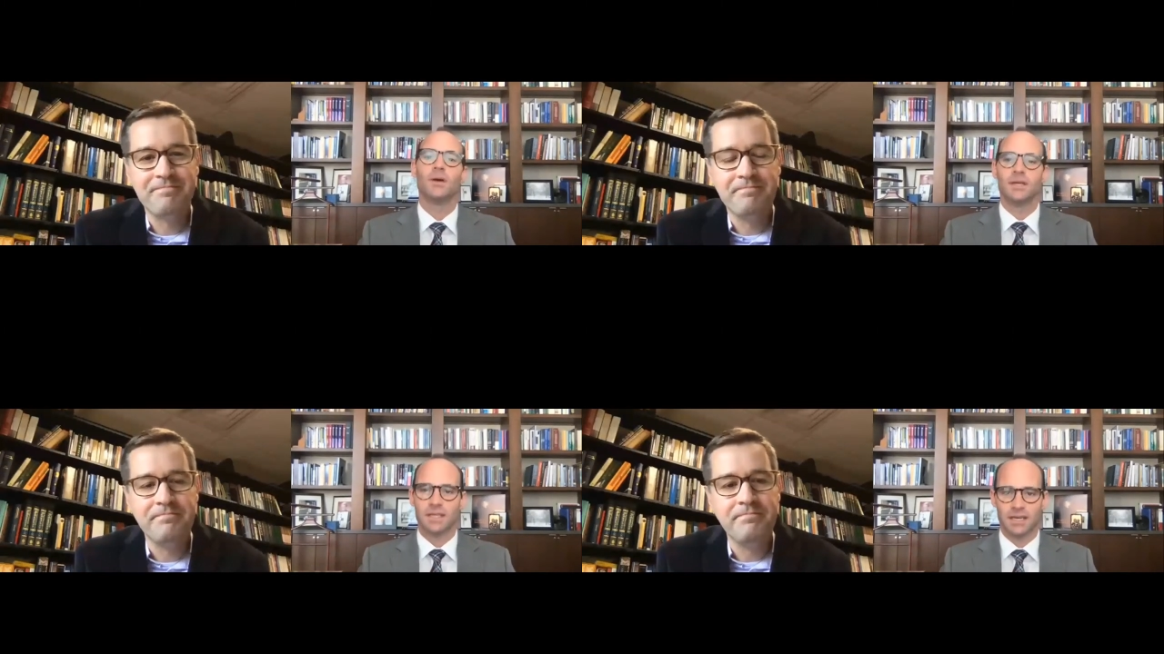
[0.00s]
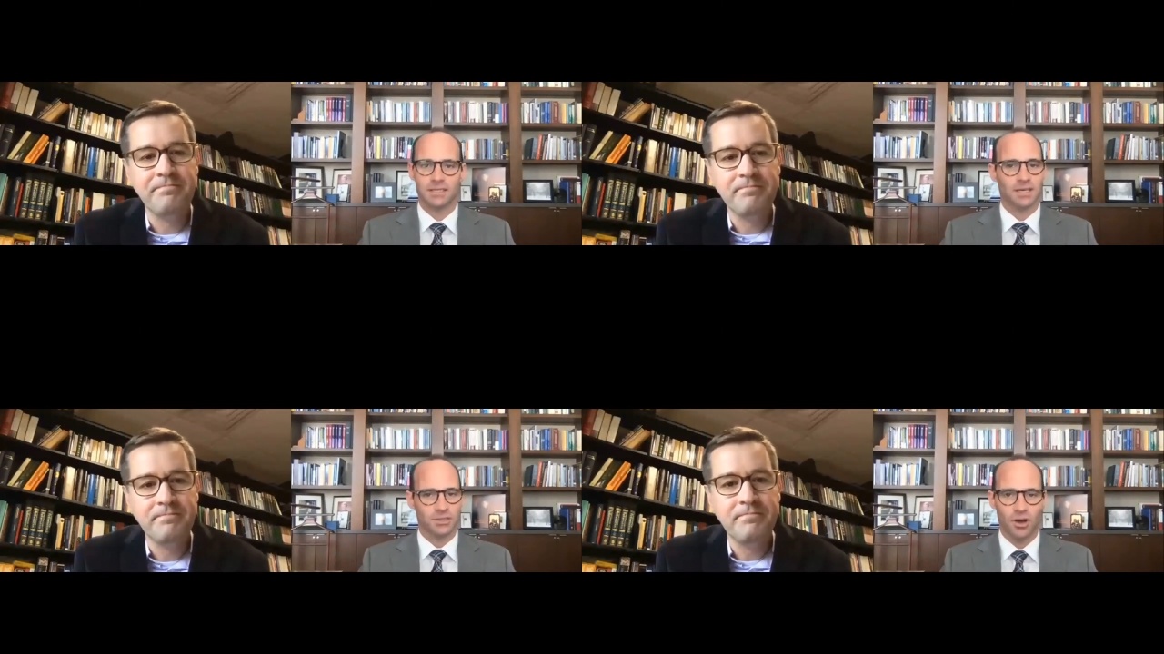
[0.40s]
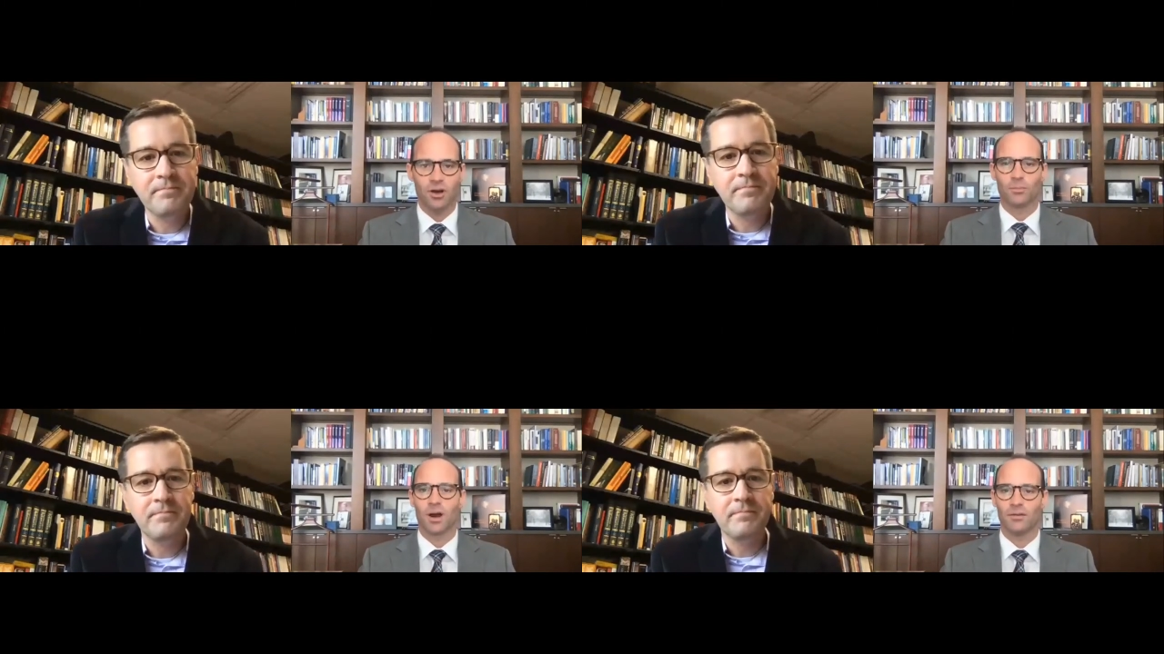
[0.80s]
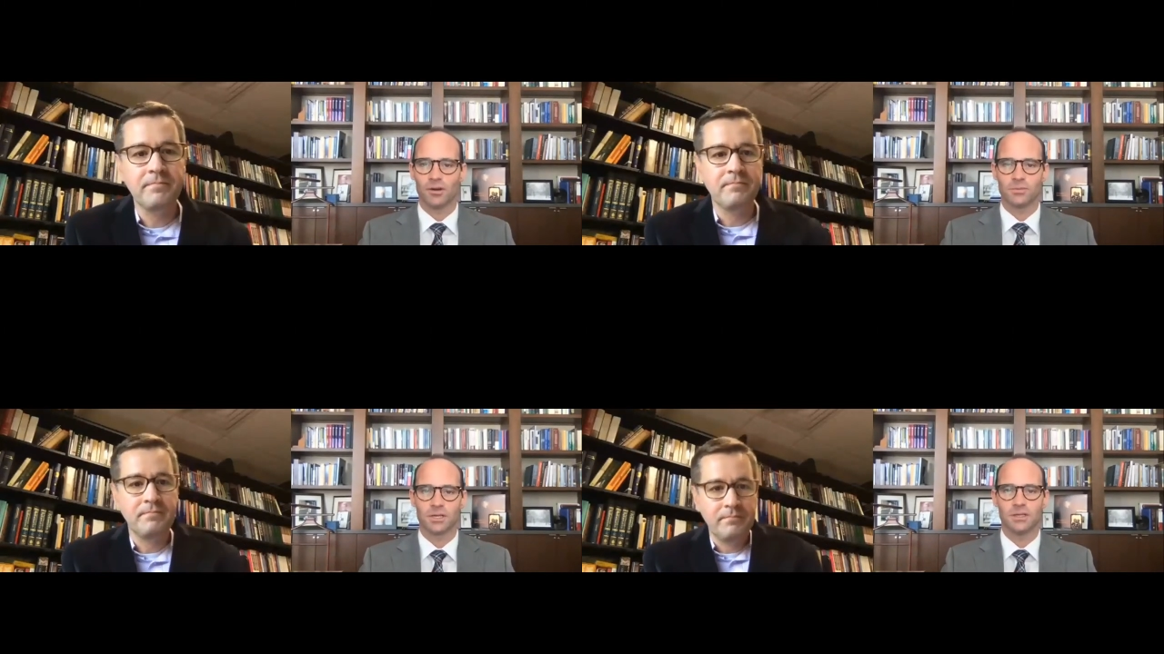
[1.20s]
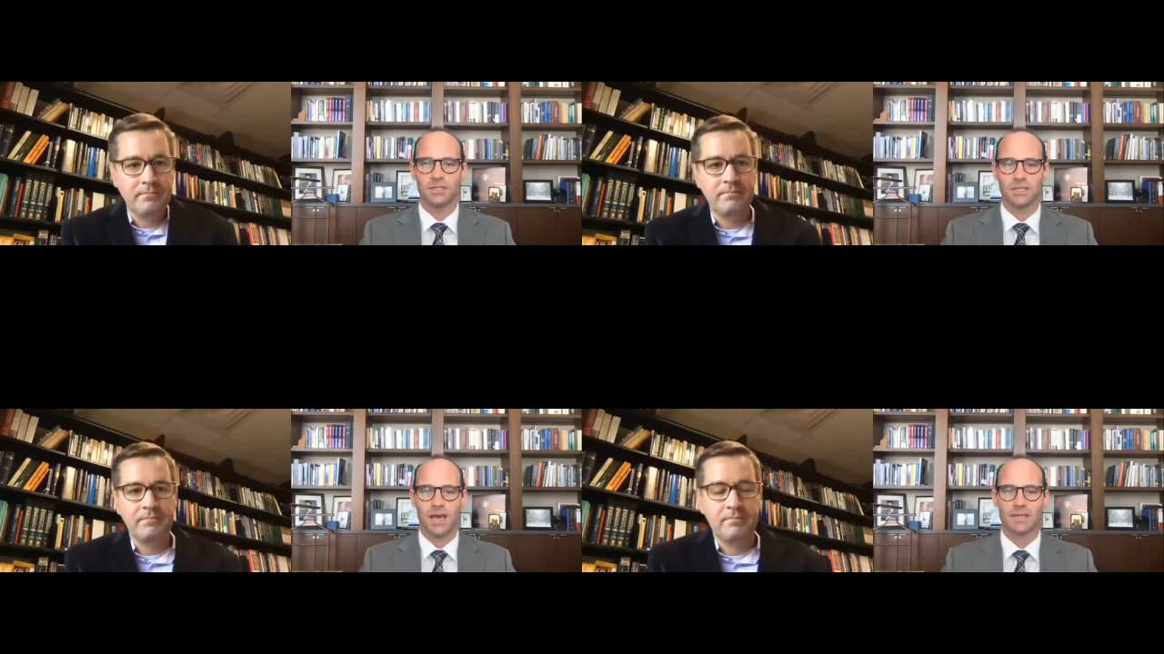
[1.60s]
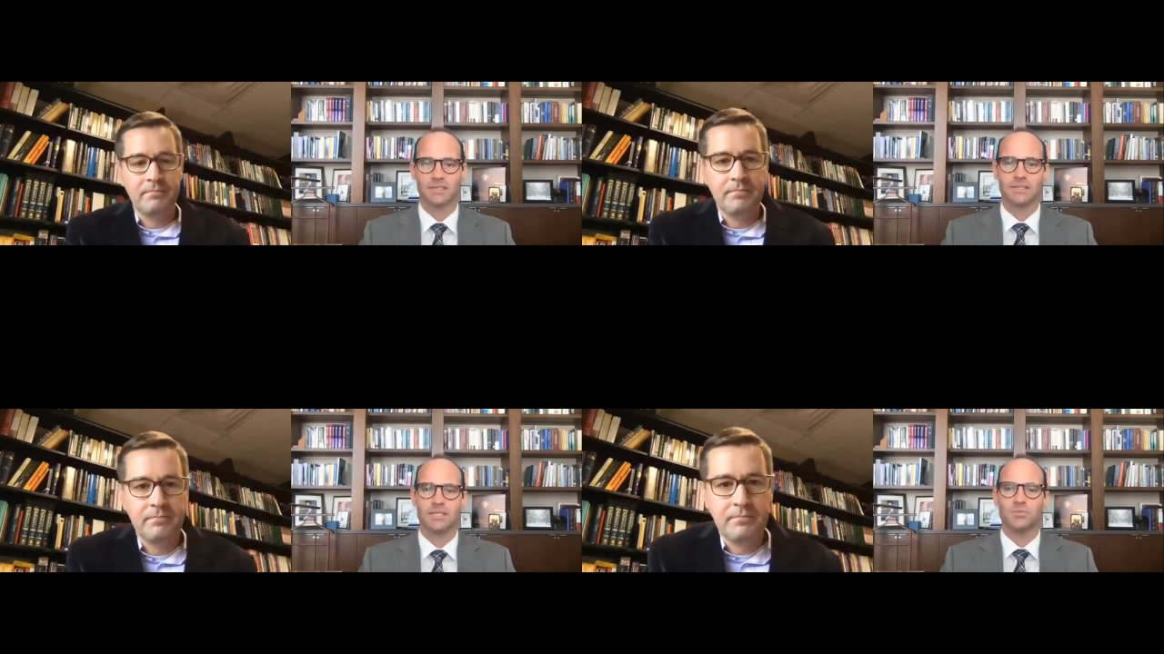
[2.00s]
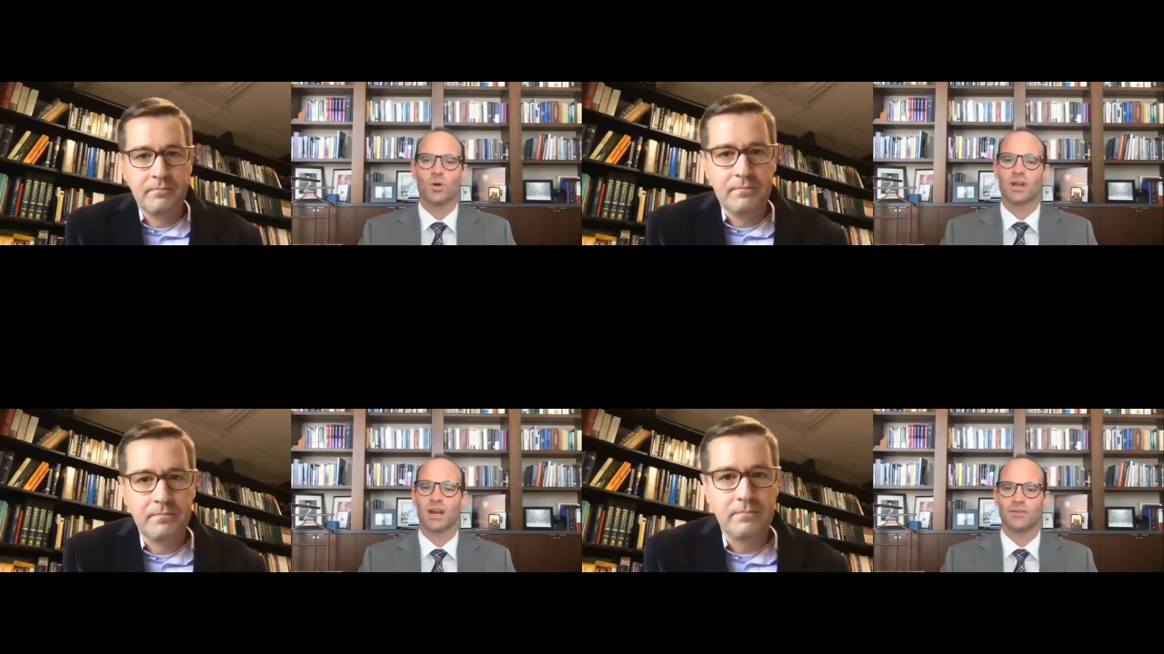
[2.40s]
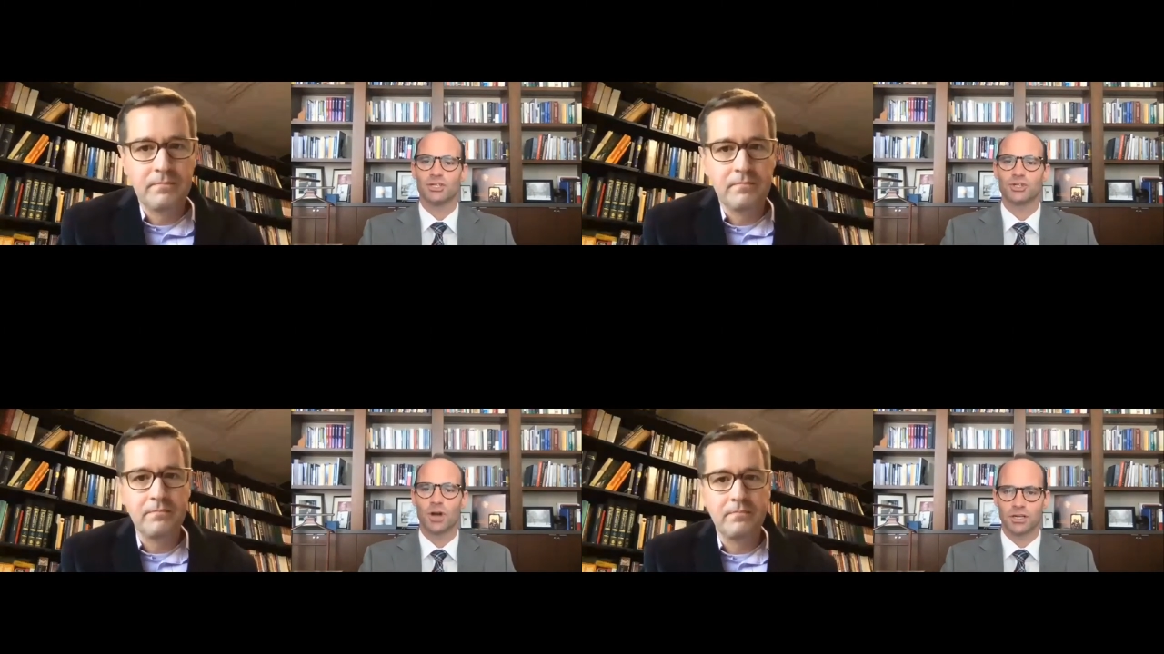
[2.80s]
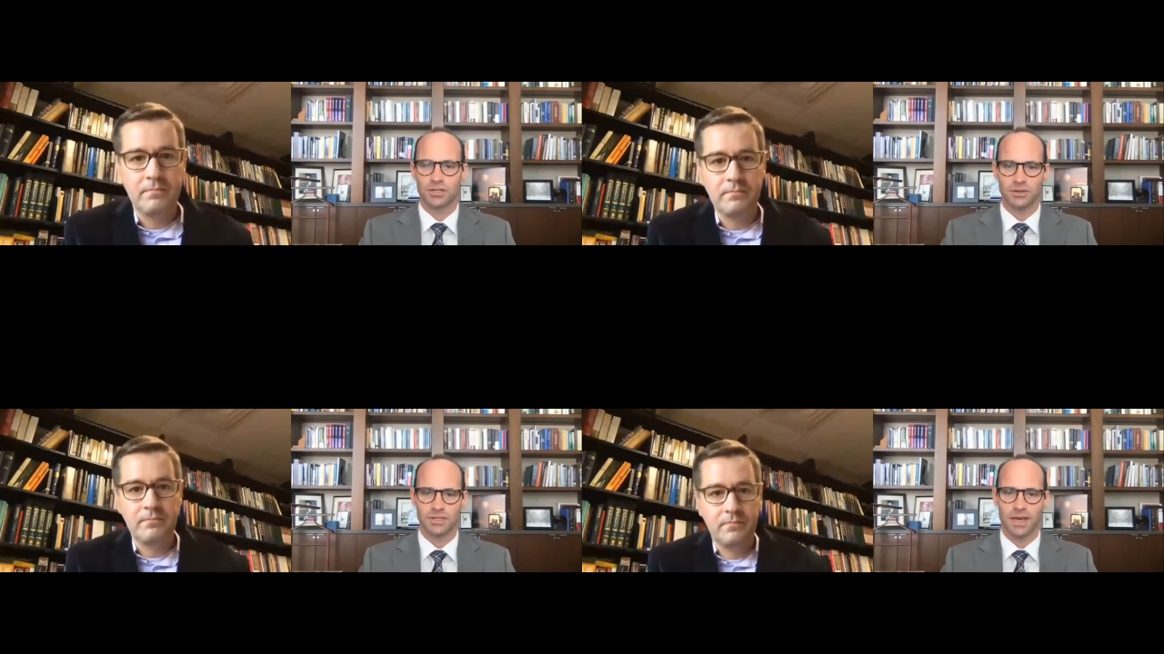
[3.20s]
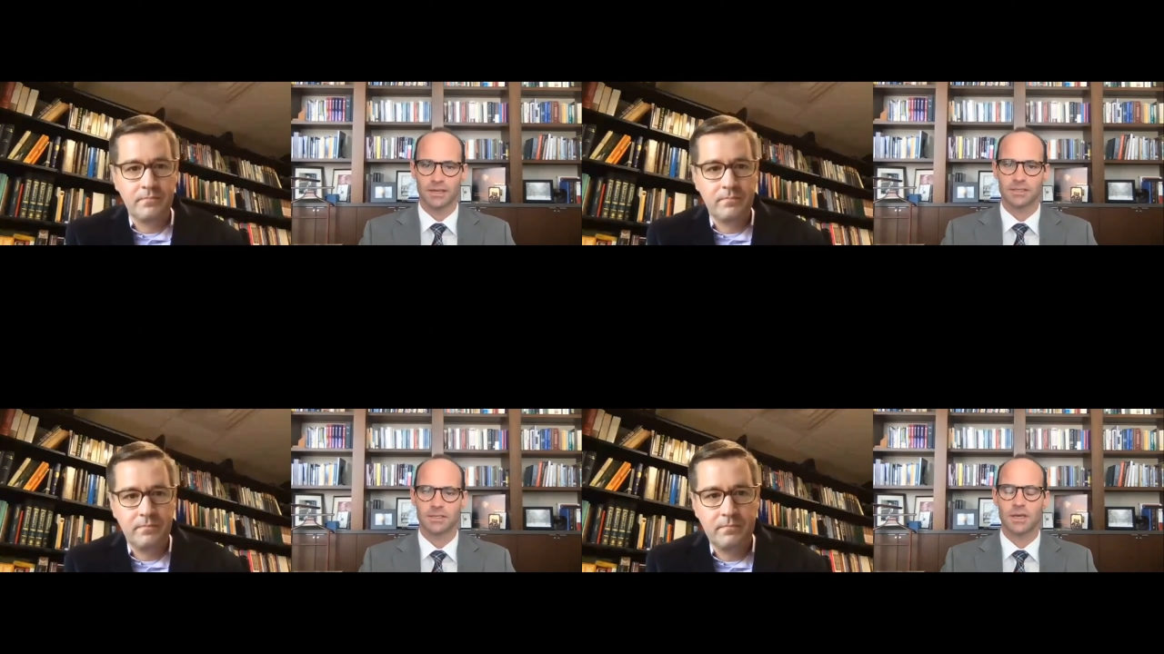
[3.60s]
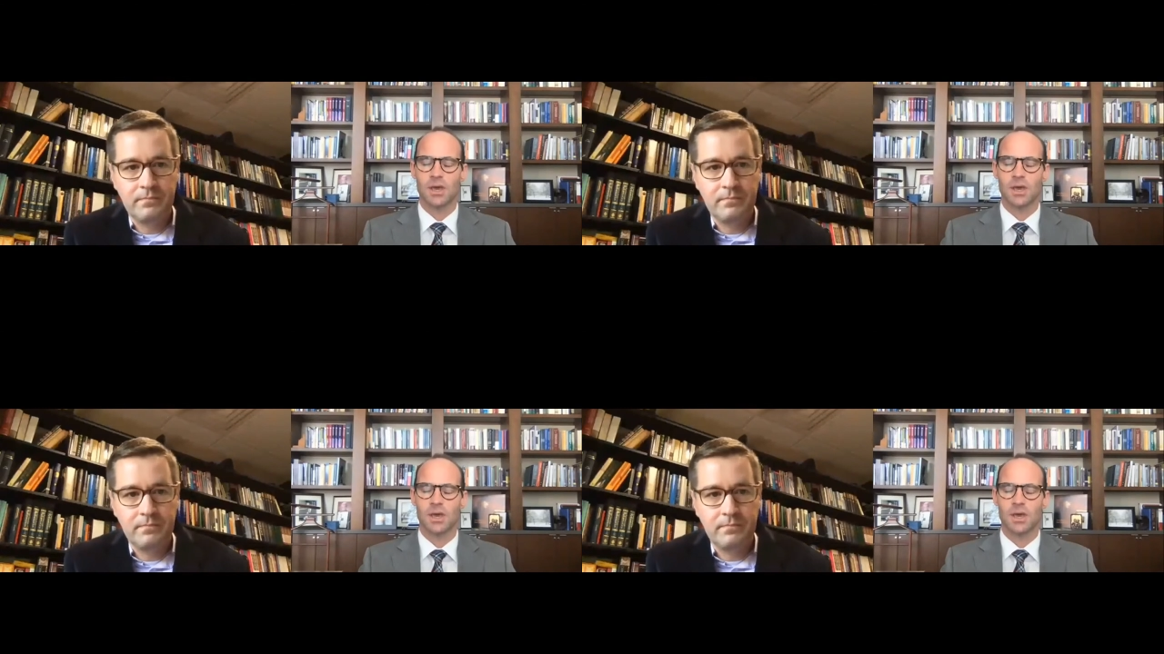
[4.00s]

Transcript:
Speaker 1: texts like Psalm, Proverbs, Ecclesiastes, these more kind of instructional texts